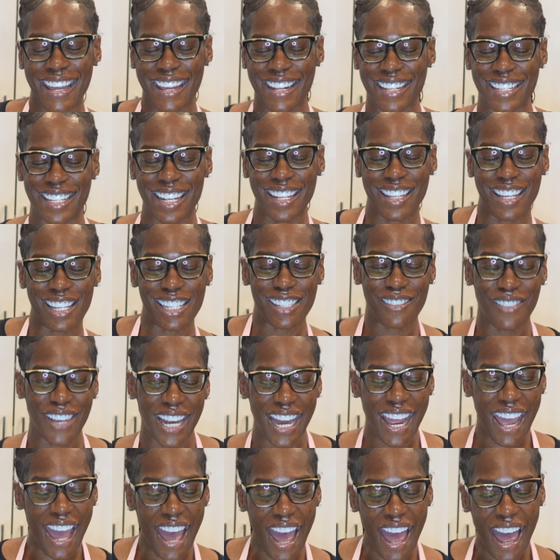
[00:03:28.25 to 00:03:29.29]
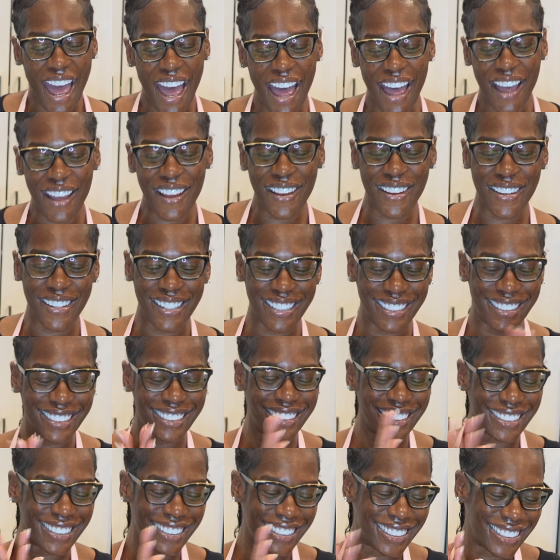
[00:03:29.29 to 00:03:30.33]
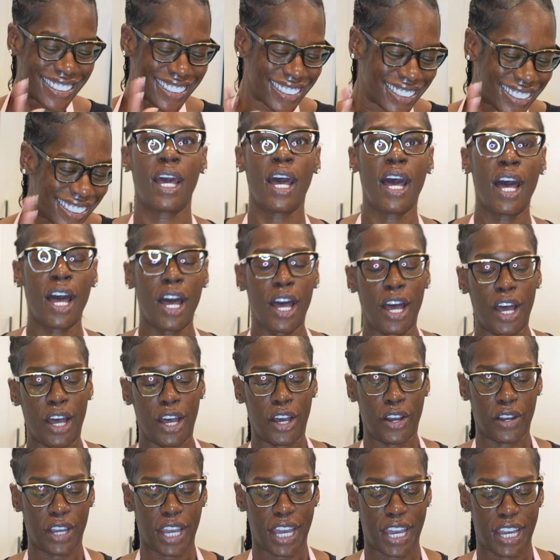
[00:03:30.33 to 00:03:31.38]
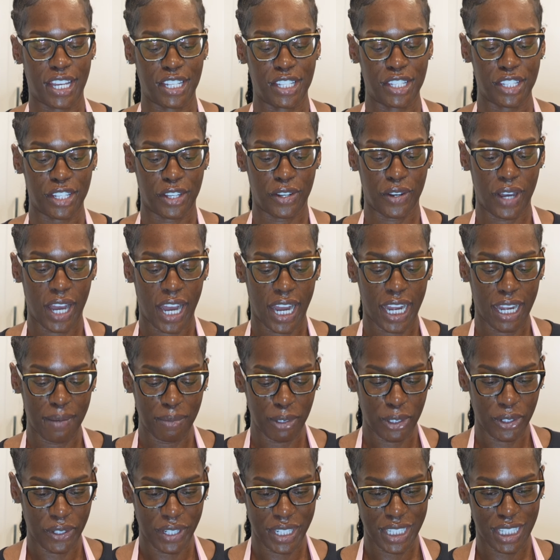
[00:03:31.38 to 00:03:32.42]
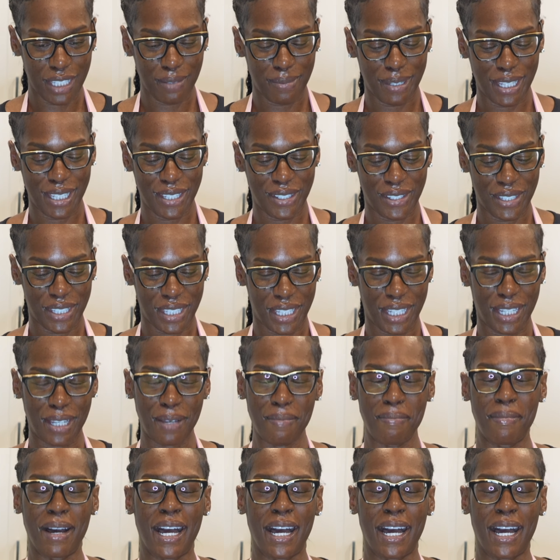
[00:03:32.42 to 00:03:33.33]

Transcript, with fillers: into this video. Okay, so I'm going to be using